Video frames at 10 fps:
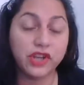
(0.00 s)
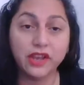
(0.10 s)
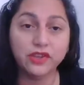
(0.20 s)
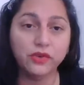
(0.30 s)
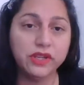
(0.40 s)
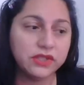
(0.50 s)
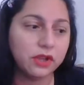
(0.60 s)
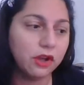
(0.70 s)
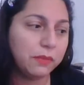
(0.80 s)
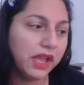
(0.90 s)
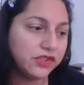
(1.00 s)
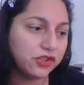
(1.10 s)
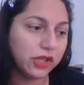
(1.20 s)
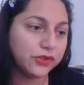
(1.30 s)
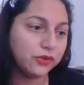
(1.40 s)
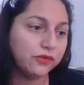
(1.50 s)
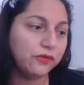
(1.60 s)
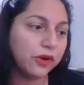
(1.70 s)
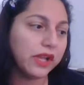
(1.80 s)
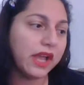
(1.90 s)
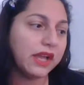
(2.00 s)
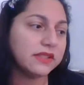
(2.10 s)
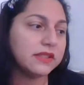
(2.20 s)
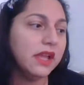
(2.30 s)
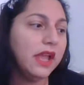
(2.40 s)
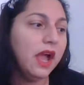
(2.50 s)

January's astrological forecast.